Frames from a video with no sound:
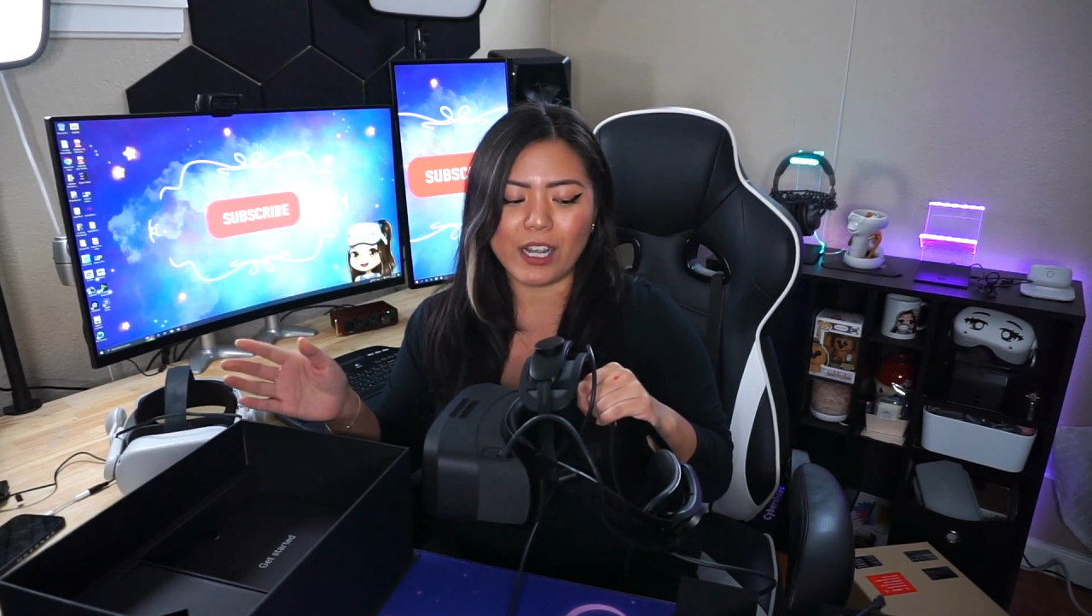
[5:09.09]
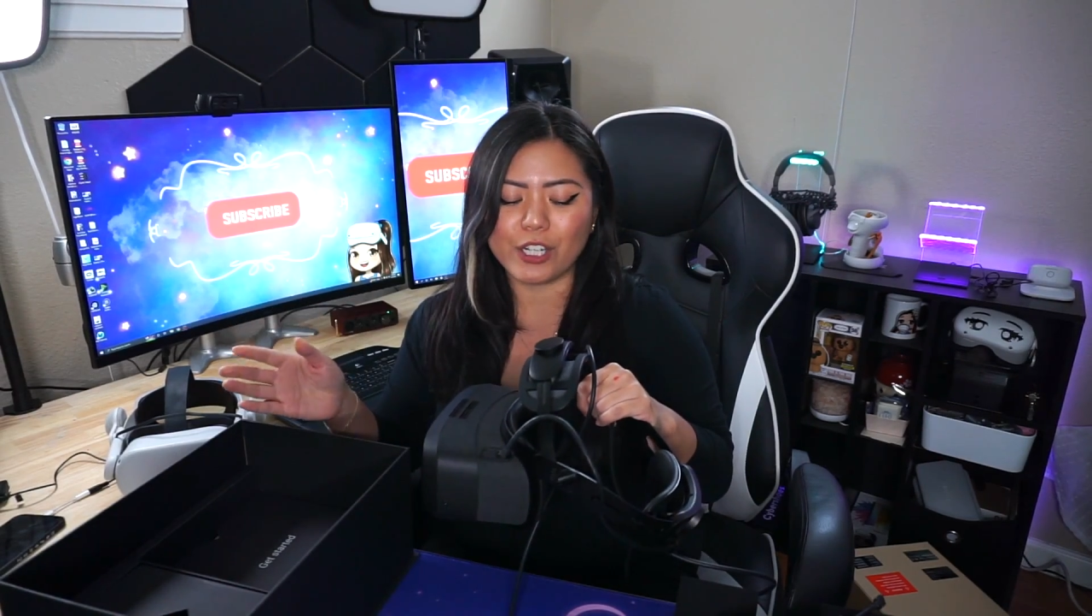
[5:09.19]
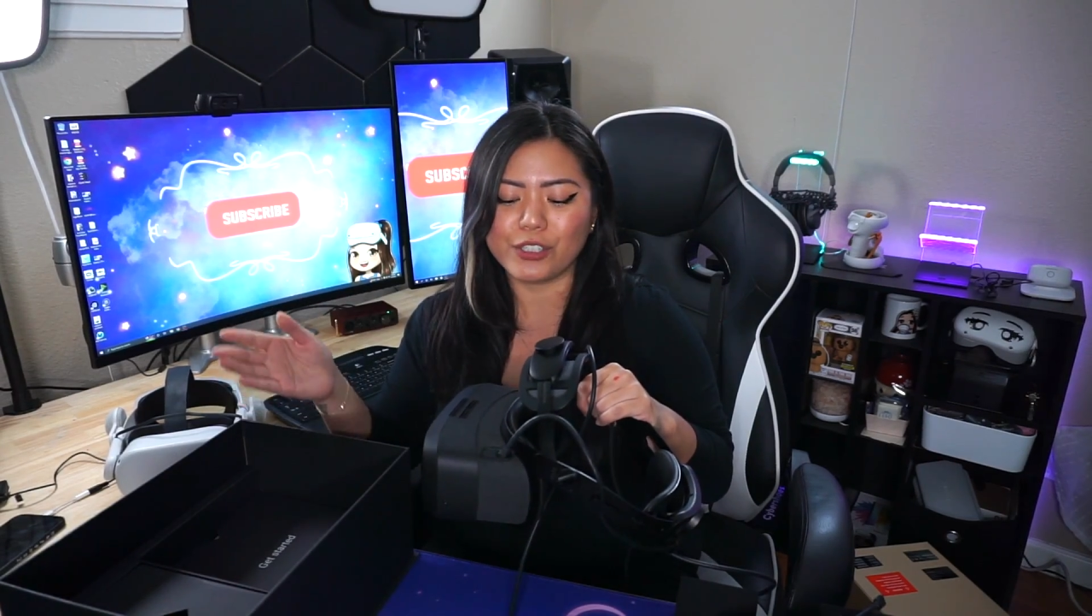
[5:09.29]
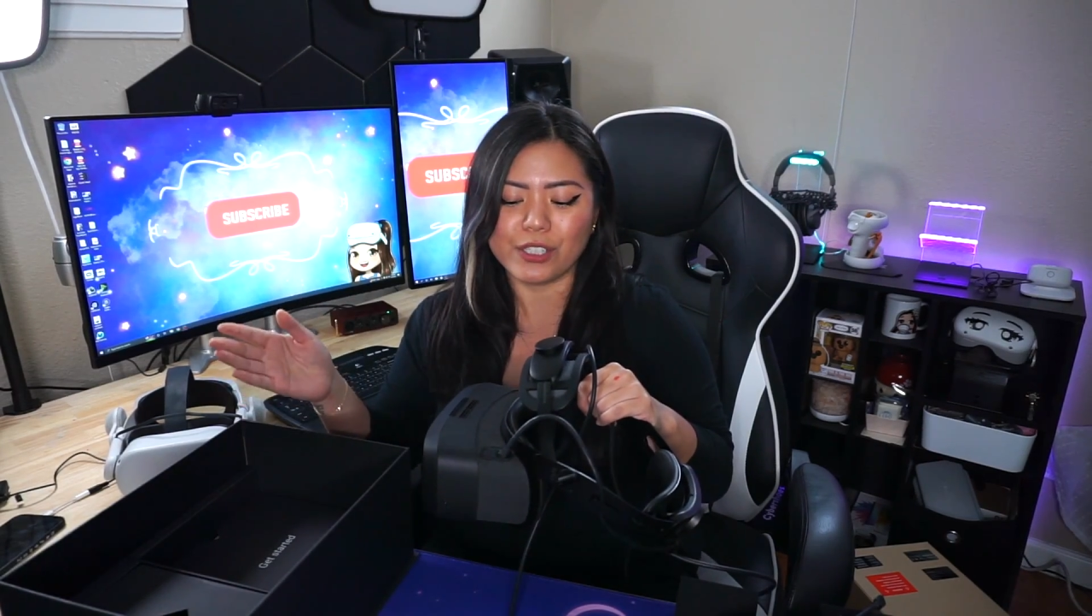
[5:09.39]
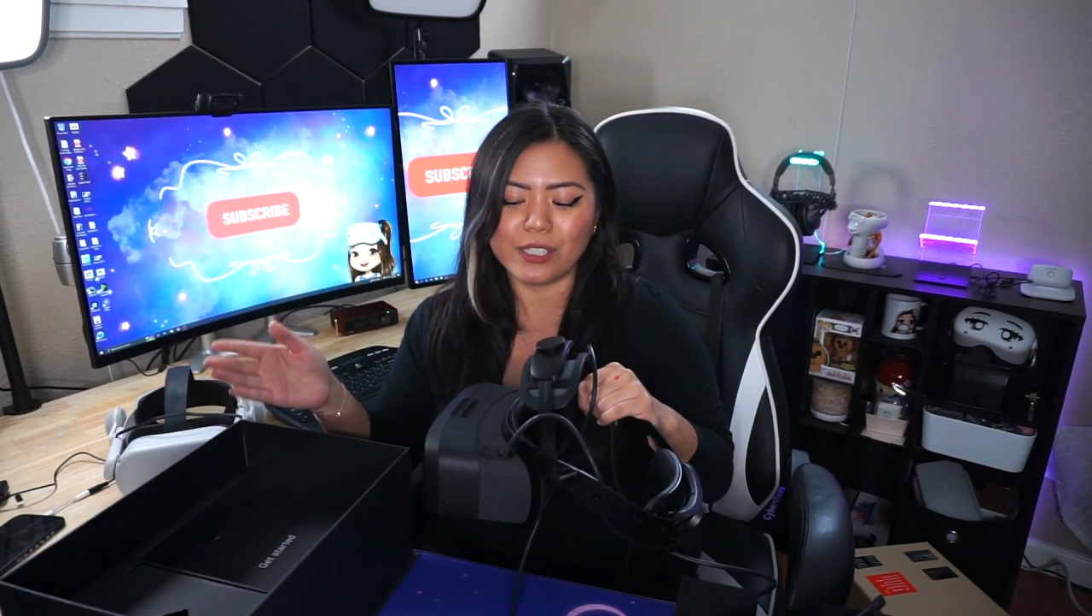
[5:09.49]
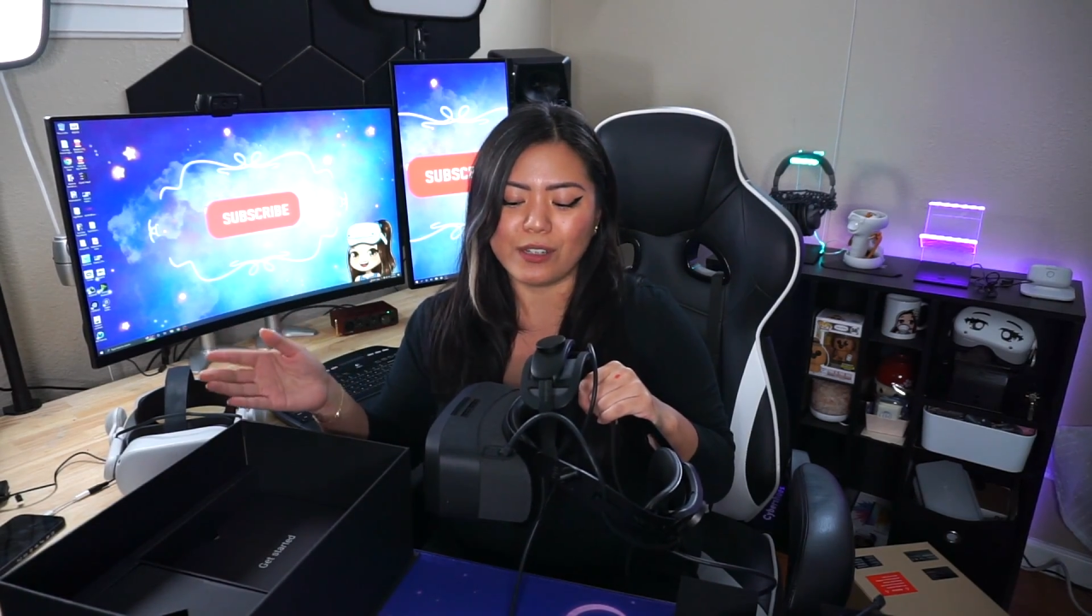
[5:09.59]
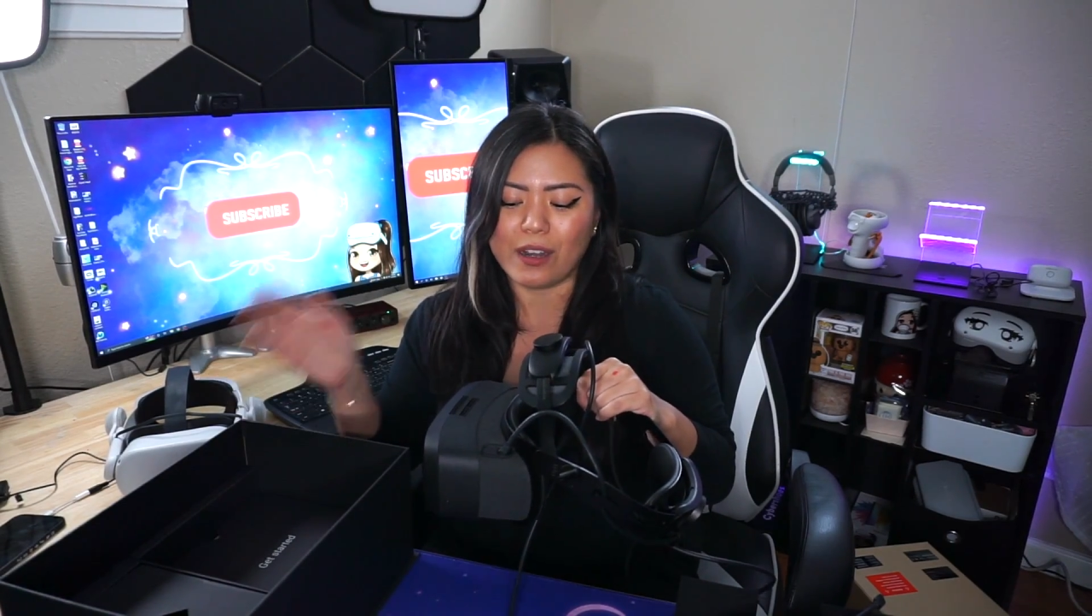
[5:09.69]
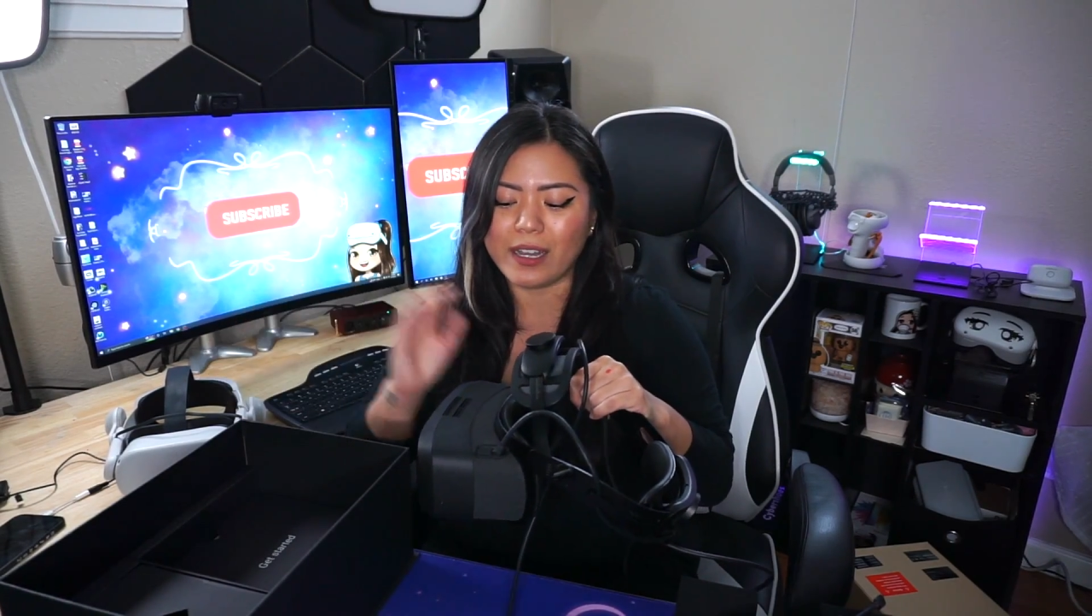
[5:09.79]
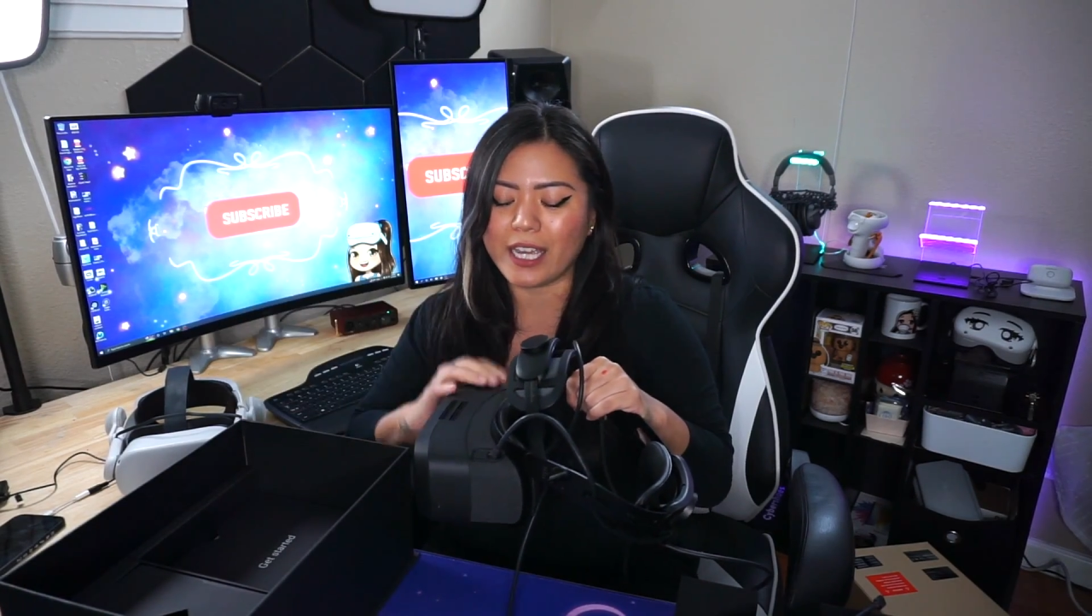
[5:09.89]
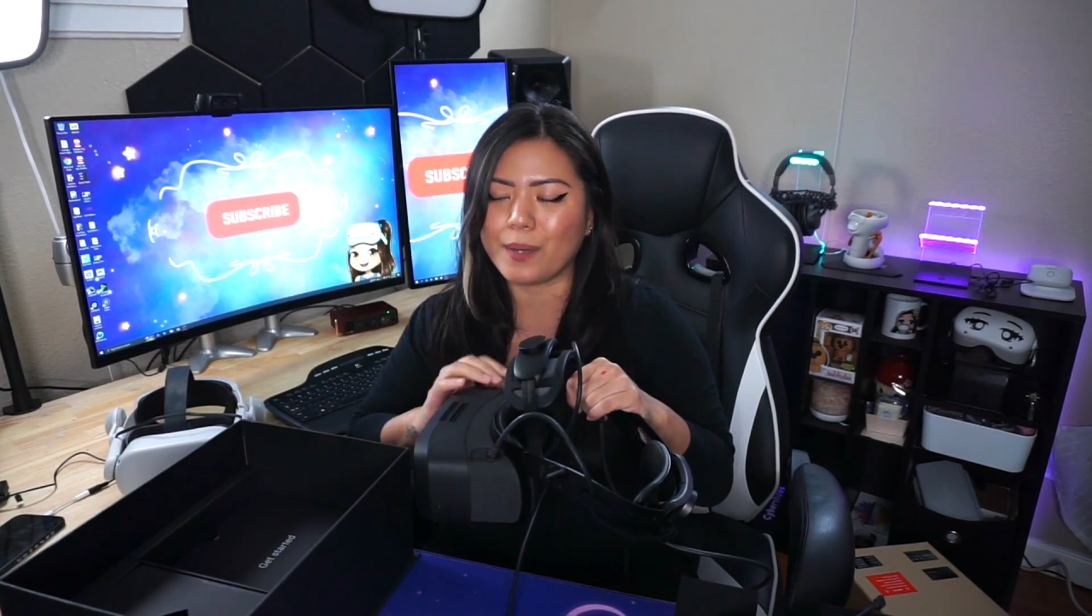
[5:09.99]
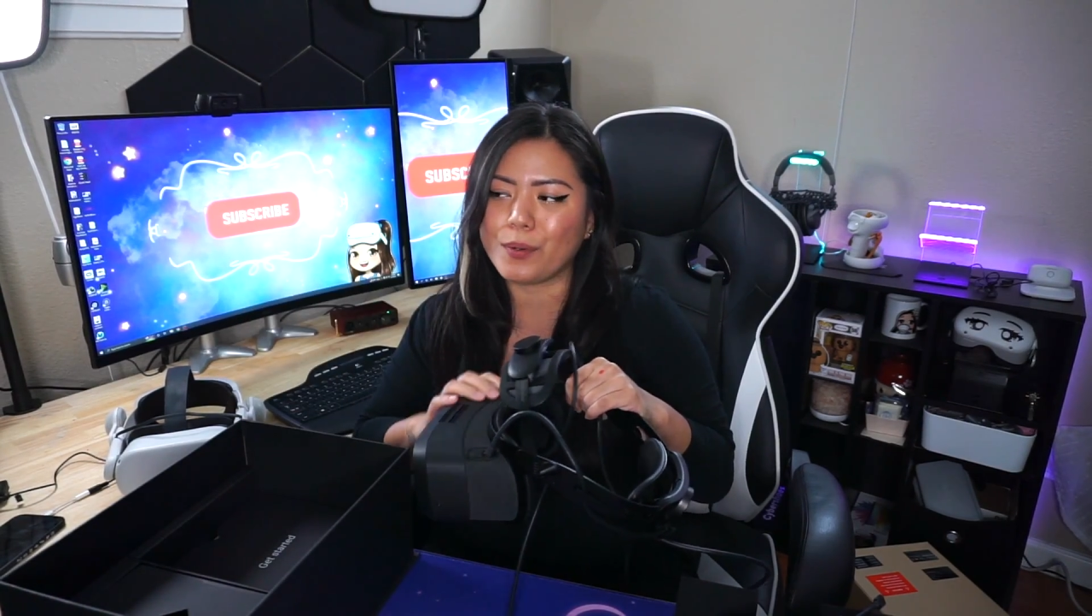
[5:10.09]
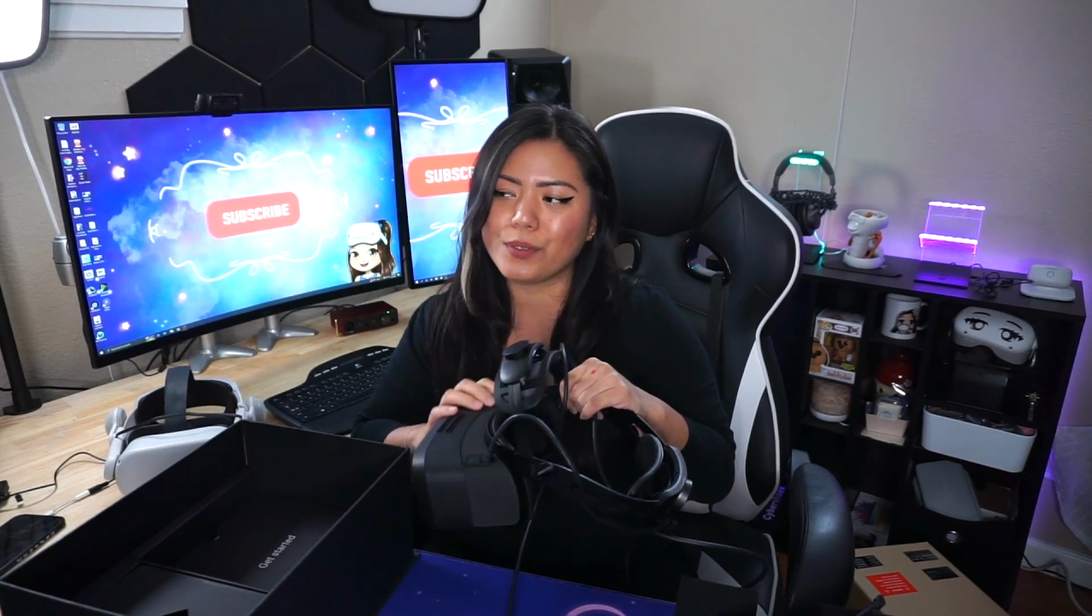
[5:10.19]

are just not able